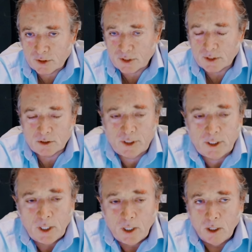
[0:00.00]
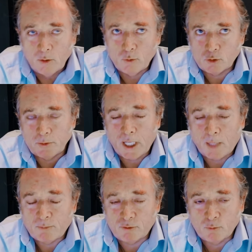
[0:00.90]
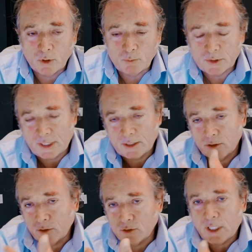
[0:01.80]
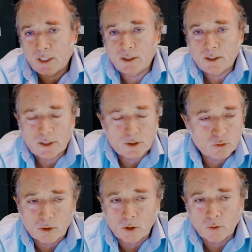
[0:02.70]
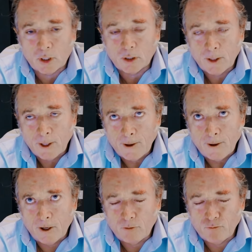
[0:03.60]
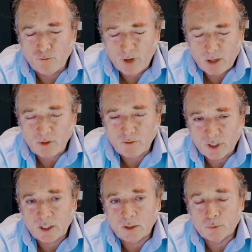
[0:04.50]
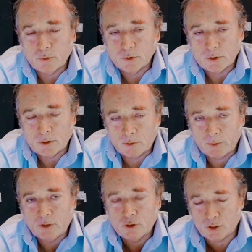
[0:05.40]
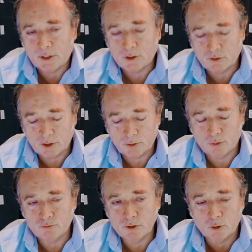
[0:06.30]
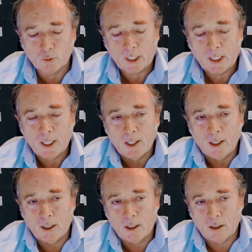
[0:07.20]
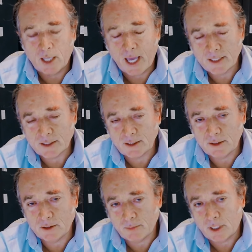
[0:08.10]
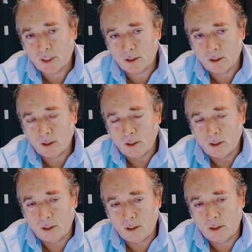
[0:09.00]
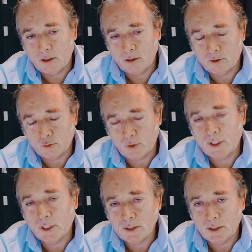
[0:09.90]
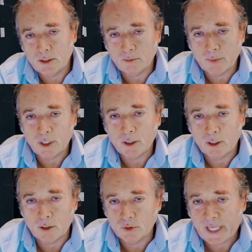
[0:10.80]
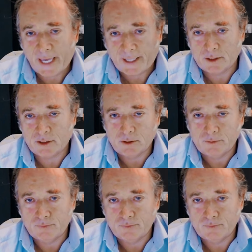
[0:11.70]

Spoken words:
instance, right? Which would be up from 1%. Those kind of things. That's all going on. And very, very important. I mean, just to illustrate the point real quick, gasoline demand in 2019 in America was X,